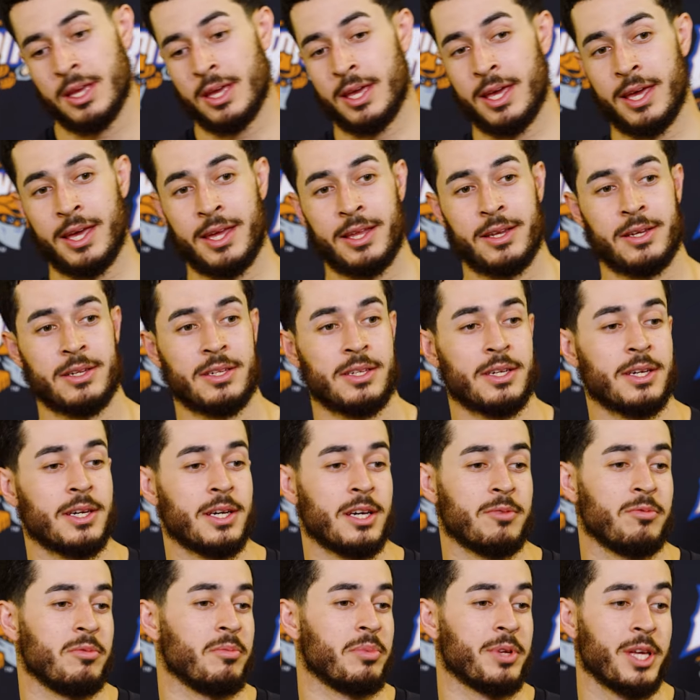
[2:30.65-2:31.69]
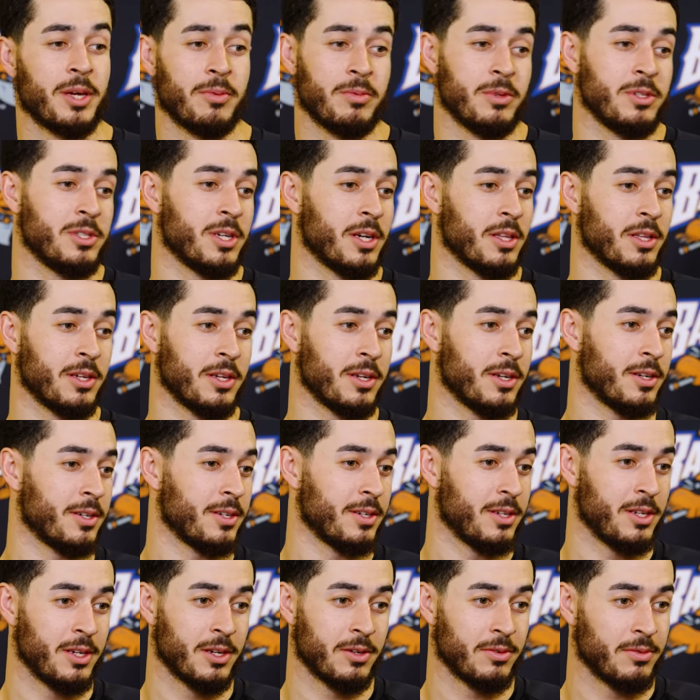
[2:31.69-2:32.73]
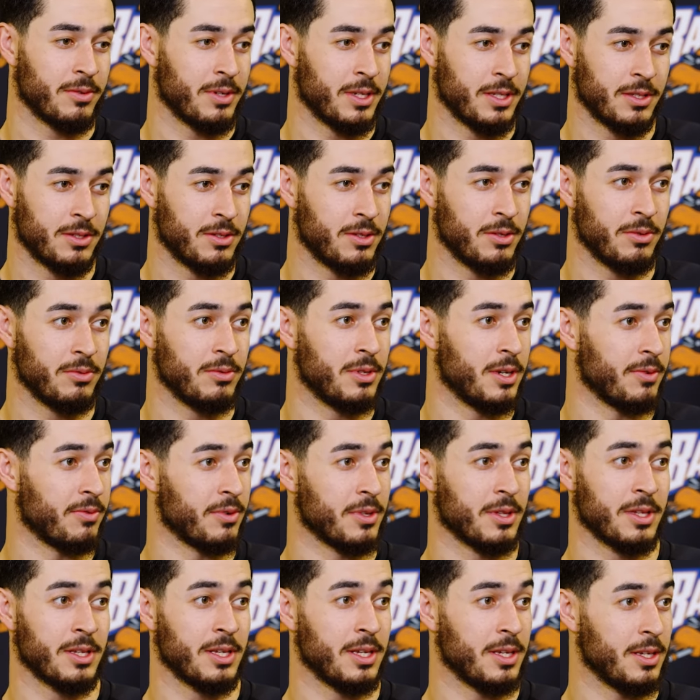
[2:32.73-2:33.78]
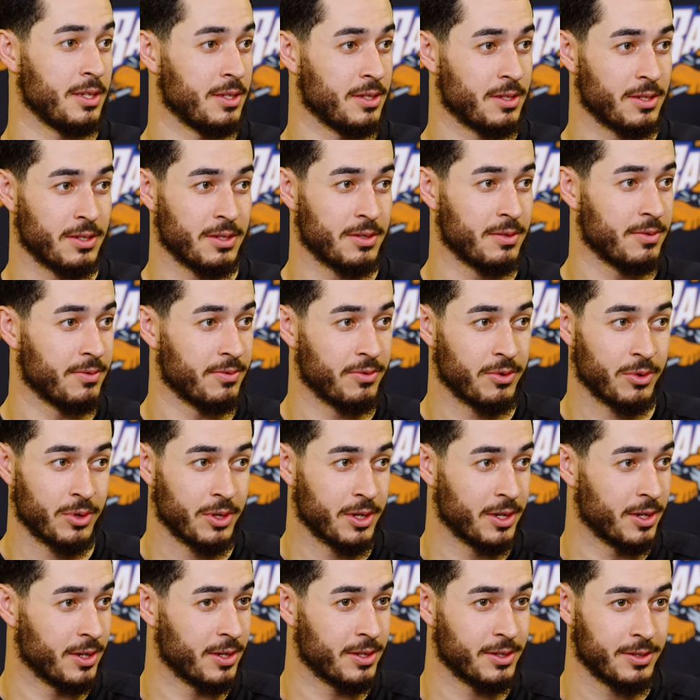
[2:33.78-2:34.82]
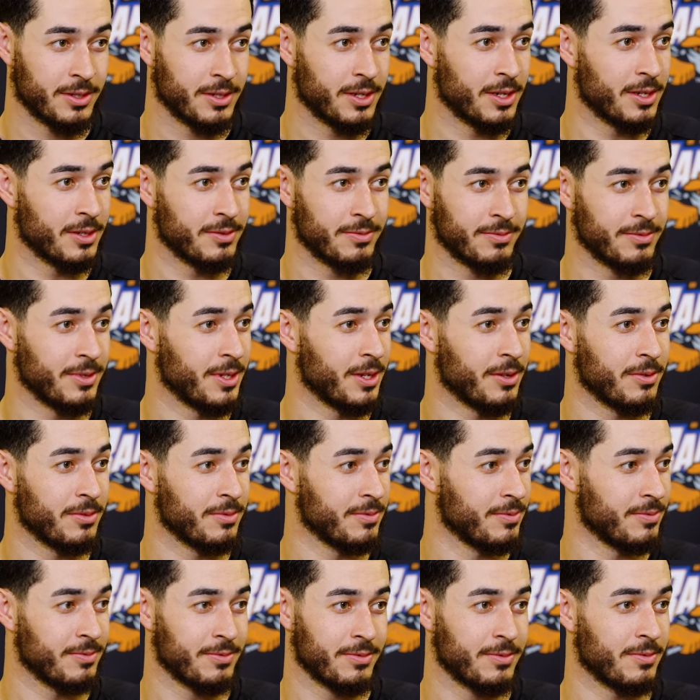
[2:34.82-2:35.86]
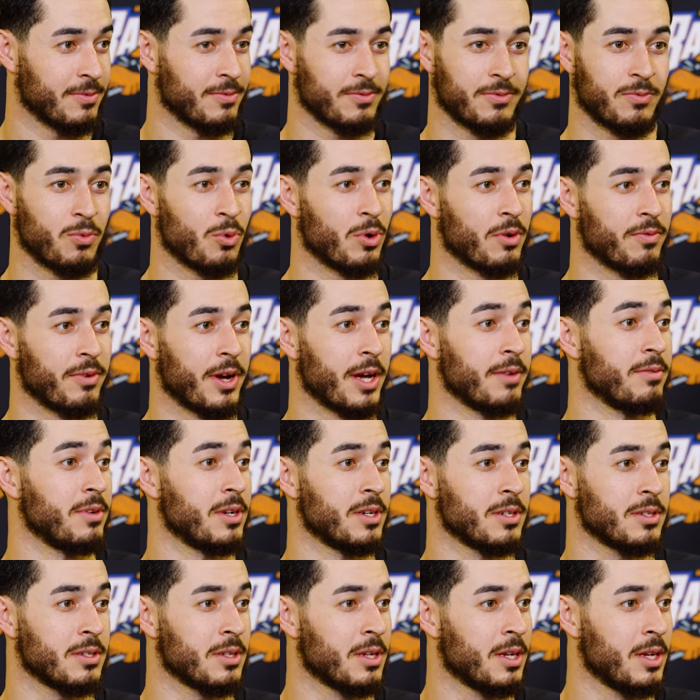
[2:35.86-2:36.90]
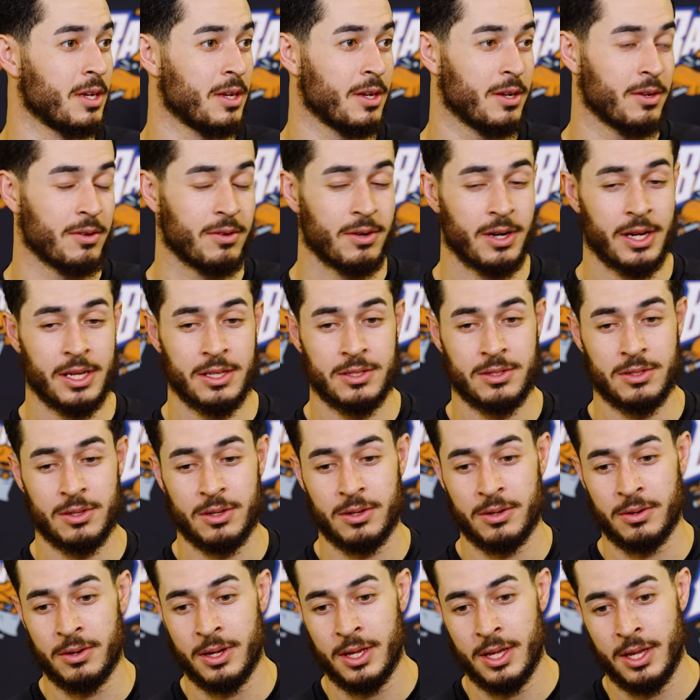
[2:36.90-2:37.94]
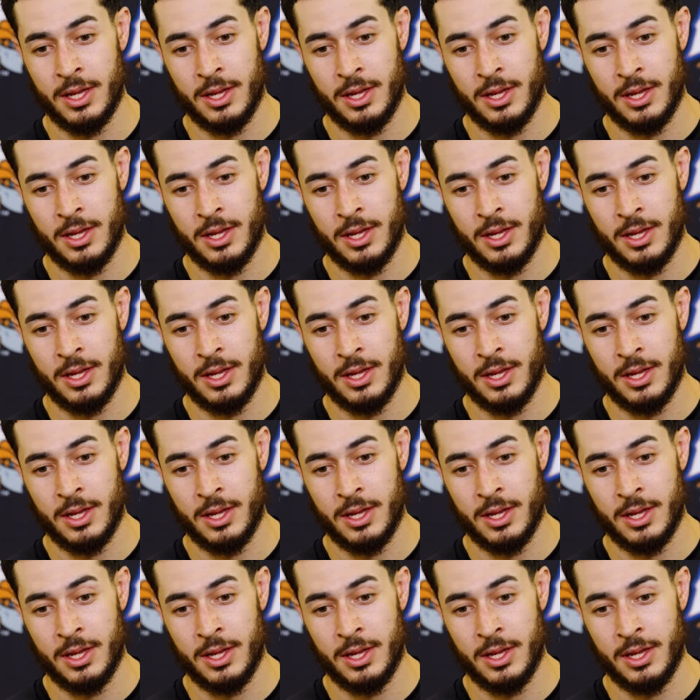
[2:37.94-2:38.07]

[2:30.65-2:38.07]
and been playing with each other, you know, in two different leagues for, you know, 4 or 5 years, right? So